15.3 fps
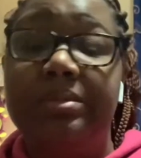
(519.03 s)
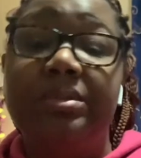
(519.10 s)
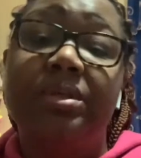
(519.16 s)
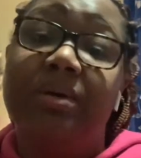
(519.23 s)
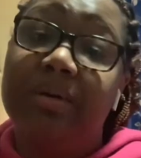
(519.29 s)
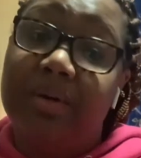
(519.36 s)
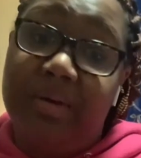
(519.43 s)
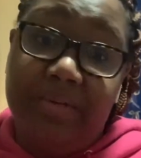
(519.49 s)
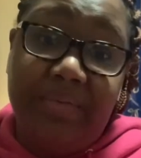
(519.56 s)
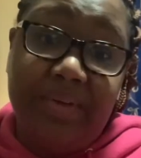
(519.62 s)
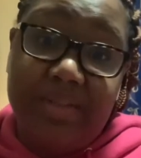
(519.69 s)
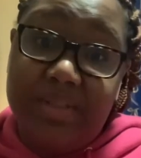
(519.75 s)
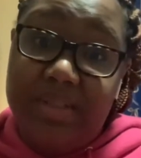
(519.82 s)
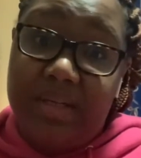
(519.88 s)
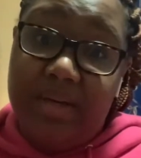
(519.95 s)
just gonna go ahead and
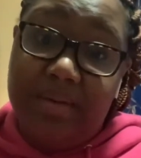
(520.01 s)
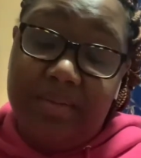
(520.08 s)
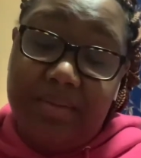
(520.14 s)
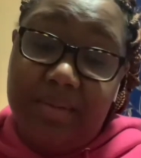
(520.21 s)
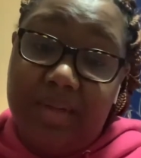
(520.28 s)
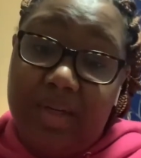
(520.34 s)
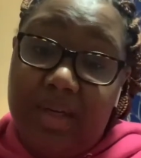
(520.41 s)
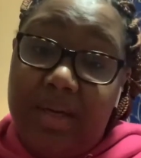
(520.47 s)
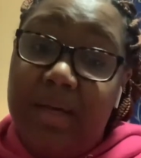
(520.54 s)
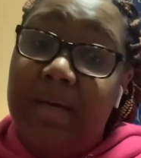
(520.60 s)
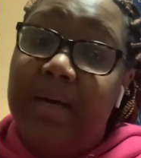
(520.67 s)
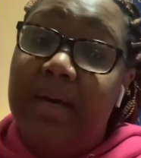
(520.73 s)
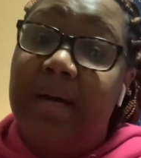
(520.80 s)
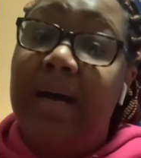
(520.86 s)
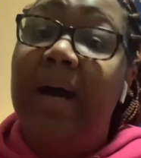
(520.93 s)
finish it up
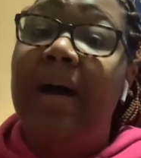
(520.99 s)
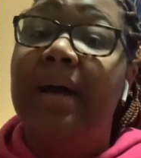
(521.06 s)
i